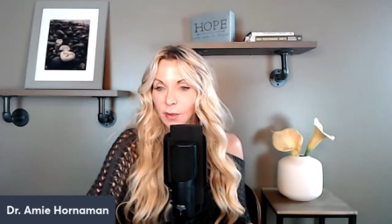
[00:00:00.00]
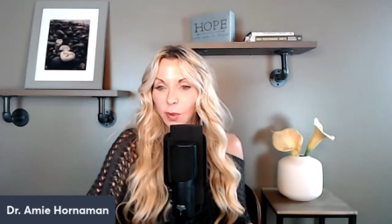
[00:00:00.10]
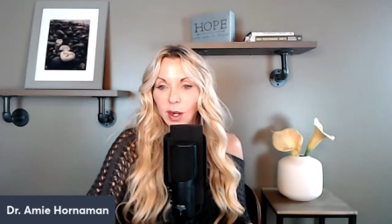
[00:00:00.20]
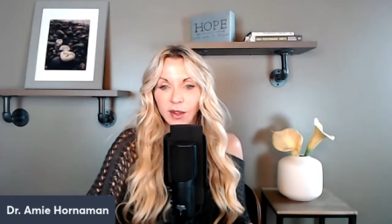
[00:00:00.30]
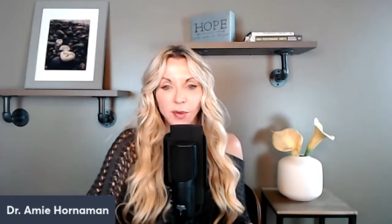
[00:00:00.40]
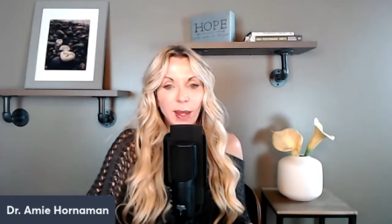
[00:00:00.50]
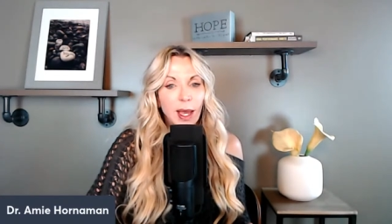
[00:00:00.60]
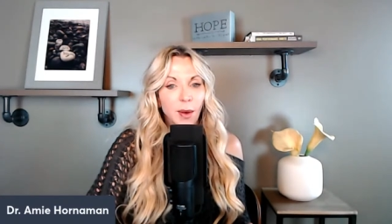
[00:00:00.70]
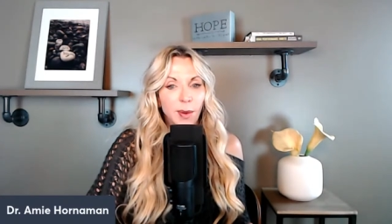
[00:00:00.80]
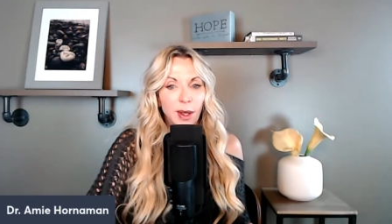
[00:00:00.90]
What else we
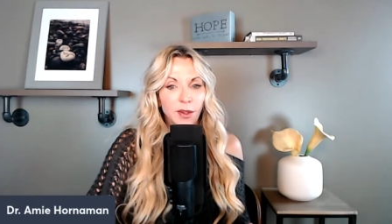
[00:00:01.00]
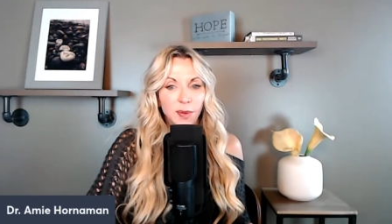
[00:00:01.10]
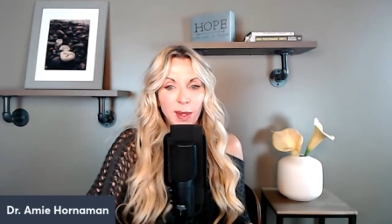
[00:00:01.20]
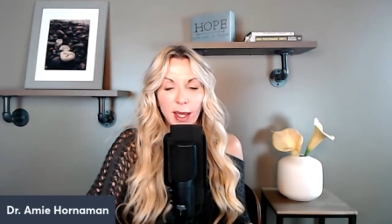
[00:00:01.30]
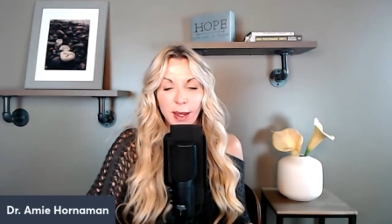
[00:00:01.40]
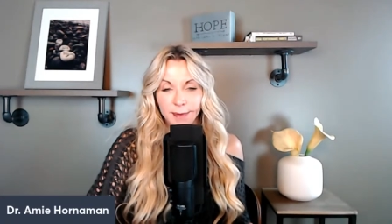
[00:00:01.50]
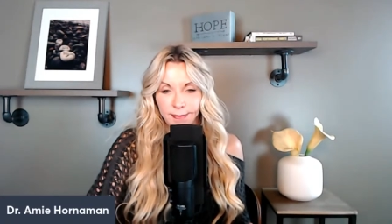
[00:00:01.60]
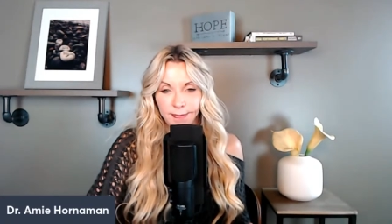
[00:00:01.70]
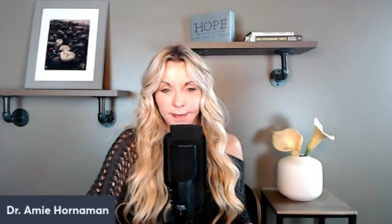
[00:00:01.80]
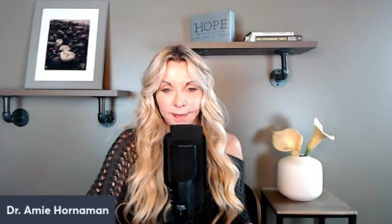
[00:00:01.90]
got? What else we got?
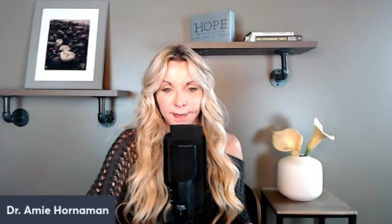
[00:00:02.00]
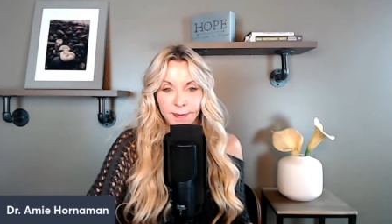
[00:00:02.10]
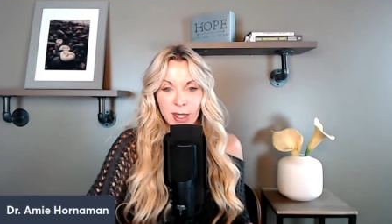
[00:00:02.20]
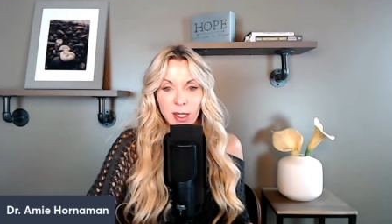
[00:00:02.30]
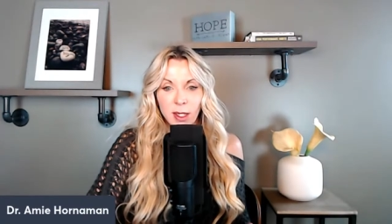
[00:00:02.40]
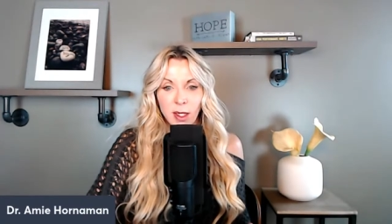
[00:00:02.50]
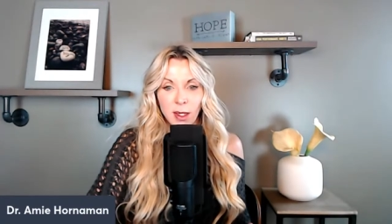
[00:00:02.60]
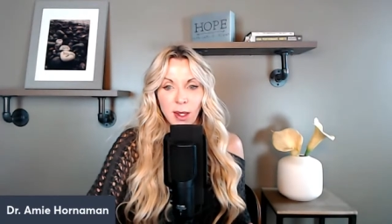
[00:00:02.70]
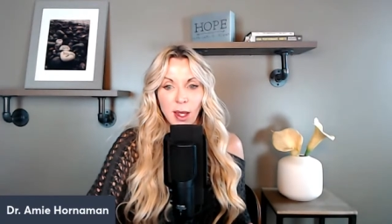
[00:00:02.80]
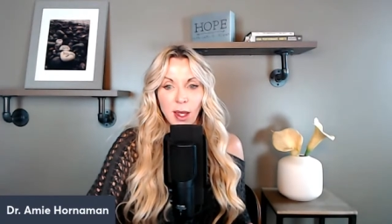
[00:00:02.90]

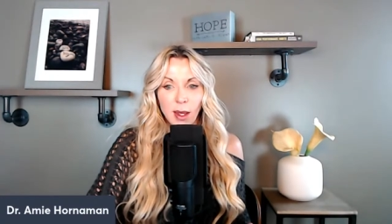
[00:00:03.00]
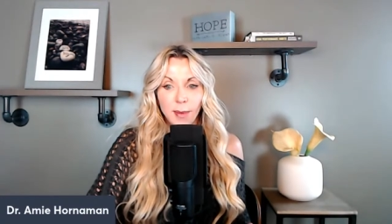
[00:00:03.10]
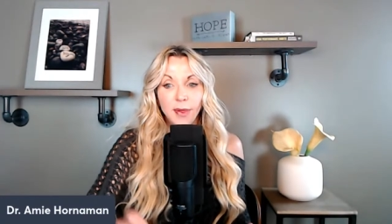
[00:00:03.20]
Um,